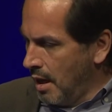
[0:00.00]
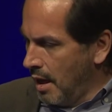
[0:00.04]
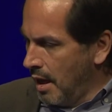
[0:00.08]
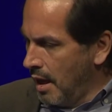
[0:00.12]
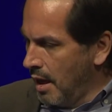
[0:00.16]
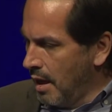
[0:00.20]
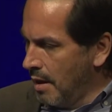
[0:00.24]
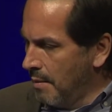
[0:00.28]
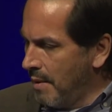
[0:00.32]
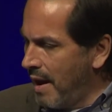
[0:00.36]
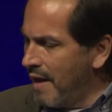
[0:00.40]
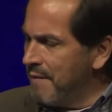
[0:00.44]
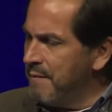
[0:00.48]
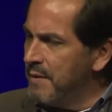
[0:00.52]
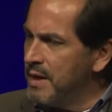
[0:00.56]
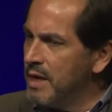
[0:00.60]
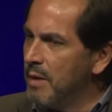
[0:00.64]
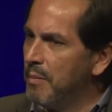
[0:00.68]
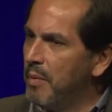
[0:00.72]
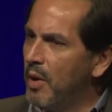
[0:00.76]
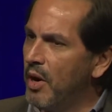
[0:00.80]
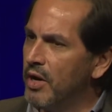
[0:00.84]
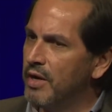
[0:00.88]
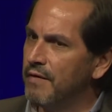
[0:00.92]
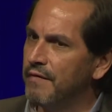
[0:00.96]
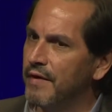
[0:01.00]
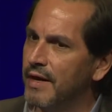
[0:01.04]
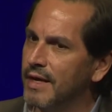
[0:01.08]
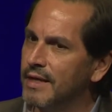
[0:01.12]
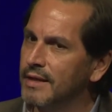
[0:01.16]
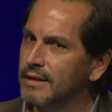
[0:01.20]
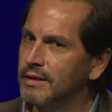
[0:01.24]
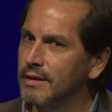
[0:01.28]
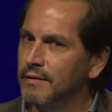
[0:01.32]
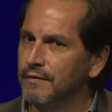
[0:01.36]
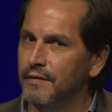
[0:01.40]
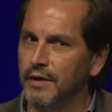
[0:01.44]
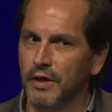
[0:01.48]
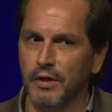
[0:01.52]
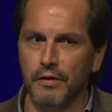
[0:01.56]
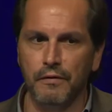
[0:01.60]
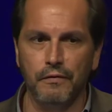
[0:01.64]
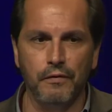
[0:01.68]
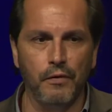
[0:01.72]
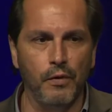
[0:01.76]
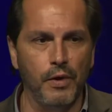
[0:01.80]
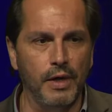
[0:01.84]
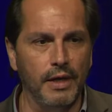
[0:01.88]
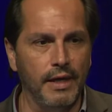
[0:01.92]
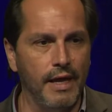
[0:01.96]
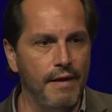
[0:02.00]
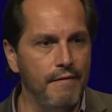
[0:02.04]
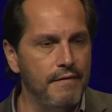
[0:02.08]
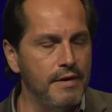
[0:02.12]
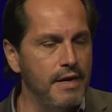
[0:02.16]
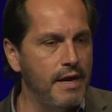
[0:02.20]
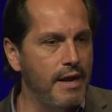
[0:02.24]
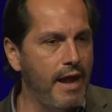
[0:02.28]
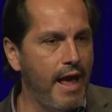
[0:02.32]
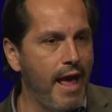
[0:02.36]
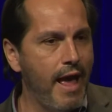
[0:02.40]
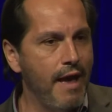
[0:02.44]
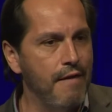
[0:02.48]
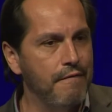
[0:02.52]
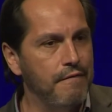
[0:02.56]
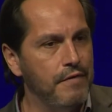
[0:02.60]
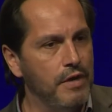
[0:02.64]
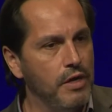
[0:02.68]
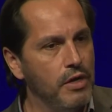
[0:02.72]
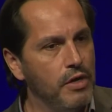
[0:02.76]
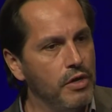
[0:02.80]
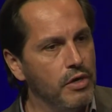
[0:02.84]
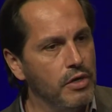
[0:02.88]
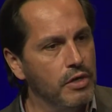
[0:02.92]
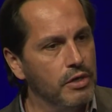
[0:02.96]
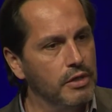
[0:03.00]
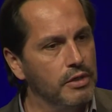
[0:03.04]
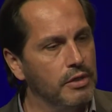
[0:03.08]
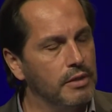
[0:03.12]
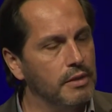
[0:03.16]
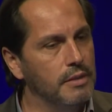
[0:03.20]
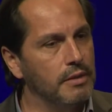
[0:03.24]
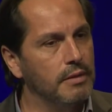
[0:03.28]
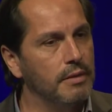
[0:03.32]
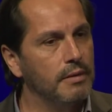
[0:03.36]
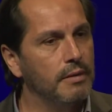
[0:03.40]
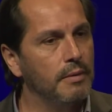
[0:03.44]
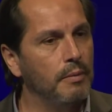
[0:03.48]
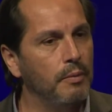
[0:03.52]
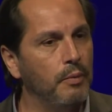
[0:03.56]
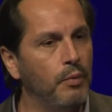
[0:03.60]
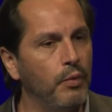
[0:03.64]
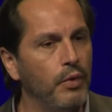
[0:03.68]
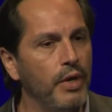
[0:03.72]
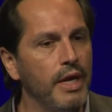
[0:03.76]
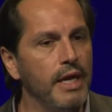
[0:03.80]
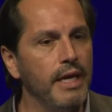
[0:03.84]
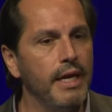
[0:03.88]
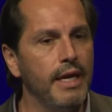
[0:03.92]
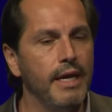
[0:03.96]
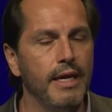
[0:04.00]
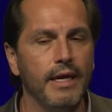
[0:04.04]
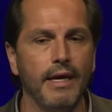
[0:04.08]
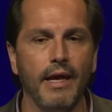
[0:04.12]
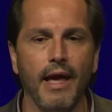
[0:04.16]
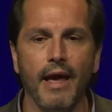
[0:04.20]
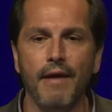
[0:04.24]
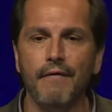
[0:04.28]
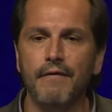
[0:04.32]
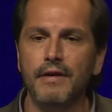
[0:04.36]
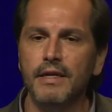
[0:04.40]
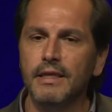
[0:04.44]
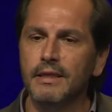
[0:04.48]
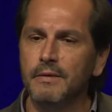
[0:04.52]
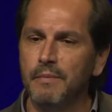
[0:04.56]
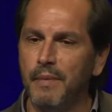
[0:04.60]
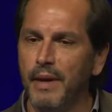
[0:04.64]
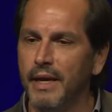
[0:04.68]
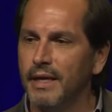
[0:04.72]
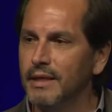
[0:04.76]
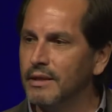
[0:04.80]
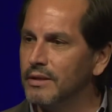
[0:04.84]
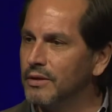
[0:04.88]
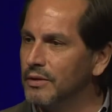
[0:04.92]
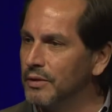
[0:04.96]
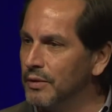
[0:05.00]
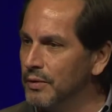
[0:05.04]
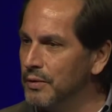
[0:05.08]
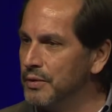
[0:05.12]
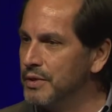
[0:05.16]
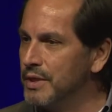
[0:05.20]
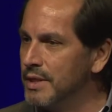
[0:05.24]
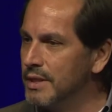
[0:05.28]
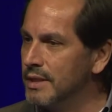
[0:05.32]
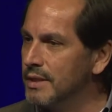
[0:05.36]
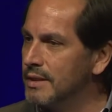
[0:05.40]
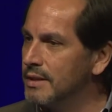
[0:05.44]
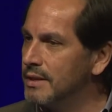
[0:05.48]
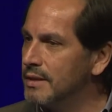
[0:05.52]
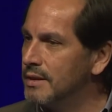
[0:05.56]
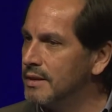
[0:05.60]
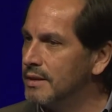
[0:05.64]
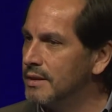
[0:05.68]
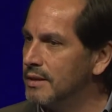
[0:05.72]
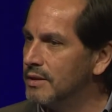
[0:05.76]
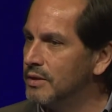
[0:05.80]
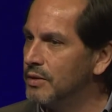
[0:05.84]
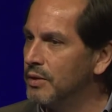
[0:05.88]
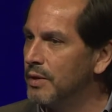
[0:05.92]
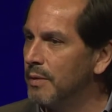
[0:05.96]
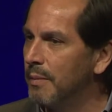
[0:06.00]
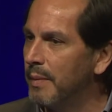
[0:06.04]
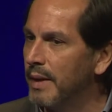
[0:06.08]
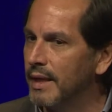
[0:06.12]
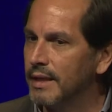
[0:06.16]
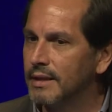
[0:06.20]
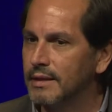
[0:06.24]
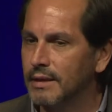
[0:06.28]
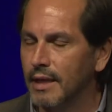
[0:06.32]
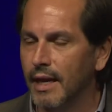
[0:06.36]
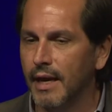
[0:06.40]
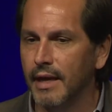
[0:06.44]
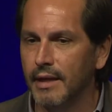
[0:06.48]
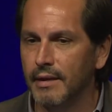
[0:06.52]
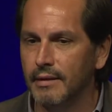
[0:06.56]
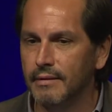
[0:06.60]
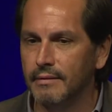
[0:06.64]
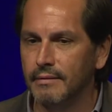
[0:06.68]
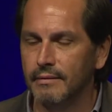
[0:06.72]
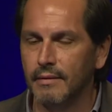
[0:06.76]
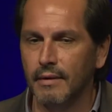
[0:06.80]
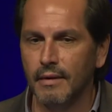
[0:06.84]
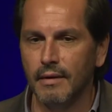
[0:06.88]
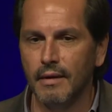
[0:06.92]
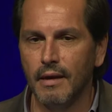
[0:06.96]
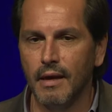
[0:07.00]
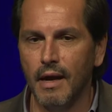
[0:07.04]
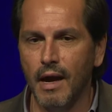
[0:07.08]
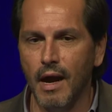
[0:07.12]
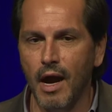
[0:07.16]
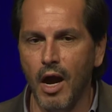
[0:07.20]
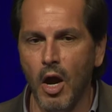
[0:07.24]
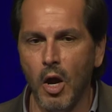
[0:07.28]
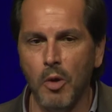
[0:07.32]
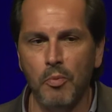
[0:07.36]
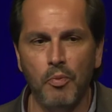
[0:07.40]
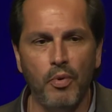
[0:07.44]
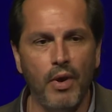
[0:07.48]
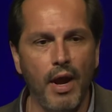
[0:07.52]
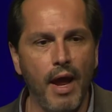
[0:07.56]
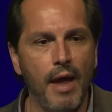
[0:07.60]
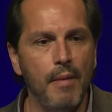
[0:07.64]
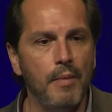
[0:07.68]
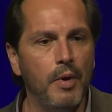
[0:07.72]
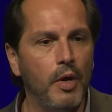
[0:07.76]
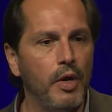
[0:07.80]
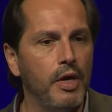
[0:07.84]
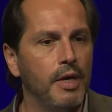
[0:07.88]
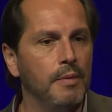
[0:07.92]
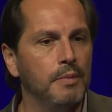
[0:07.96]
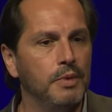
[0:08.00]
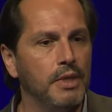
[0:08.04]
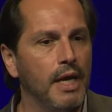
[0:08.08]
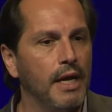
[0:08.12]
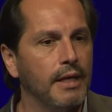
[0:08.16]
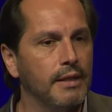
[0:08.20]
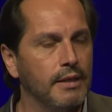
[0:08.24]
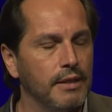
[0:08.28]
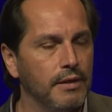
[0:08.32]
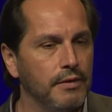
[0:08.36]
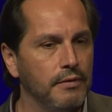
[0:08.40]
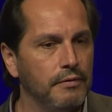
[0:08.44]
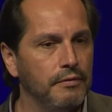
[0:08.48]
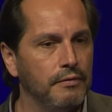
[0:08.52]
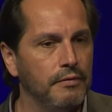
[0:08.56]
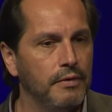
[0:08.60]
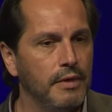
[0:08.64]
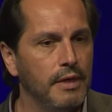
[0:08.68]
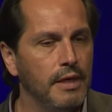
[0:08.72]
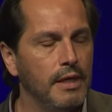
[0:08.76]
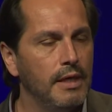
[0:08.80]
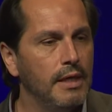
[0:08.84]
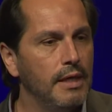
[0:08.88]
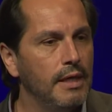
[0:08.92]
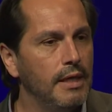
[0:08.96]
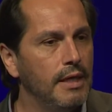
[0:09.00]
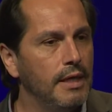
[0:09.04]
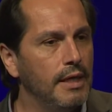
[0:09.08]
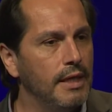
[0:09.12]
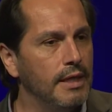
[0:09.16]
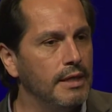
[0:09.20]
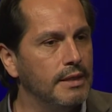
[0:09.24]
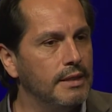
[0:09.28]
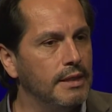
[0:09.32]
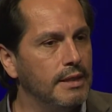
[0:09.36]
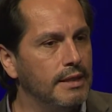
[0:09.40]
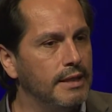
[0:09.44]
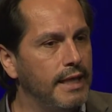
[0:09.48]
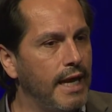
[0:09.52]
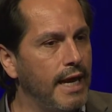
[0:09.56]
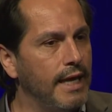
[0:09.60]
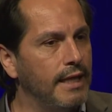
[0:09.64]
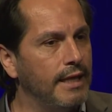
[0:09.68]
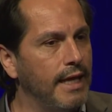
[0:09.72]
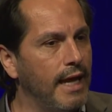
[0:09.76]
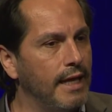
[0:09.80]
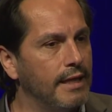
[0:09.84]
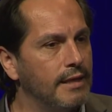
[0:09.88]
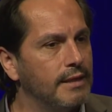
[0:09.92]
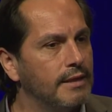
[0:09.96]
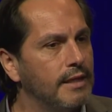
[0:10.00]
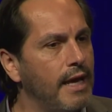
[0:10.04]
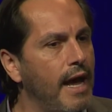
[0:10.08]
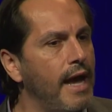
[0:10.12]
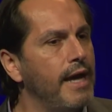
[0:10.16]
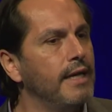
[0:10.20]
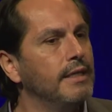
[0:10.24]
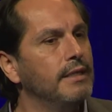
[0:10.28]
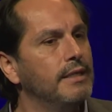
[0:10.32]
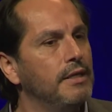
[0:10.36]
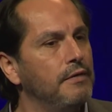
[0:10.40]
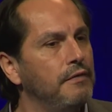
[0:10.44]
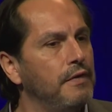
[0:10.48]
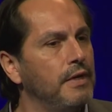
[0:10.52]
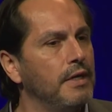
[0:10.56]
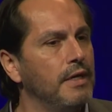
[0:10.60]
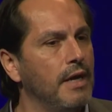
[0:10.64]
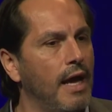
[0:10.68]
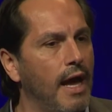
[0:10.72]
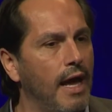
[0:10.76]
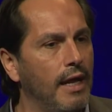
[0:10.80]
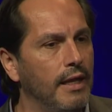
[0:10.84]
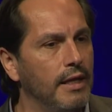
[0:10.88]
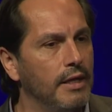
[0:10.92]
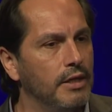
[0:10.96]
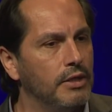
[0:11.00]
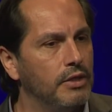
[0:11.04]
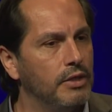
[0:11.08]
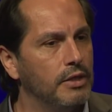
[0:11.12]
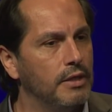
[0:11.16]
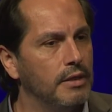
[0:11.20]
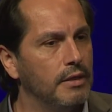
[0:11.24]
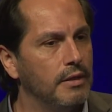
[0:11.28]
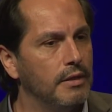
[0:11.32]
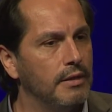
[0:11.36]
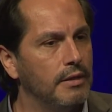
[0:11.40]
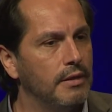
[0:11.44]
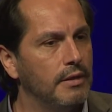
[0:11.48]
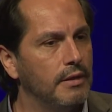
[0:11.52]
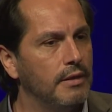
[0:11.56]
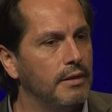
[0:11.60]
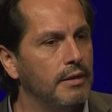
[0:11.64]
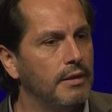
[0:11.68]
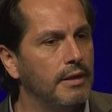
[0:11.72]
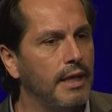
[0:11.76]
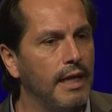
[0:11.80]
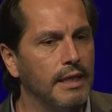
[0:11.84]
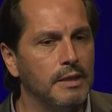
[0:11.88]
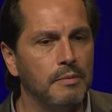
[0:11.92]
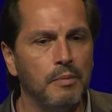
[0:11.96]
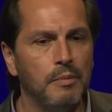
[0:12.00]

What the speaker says: right? I've been a part of Elsevier for 11 and a half years, bringing evidence-based solutions to the bedside. Our primary objective is to take that scientific knowledge that's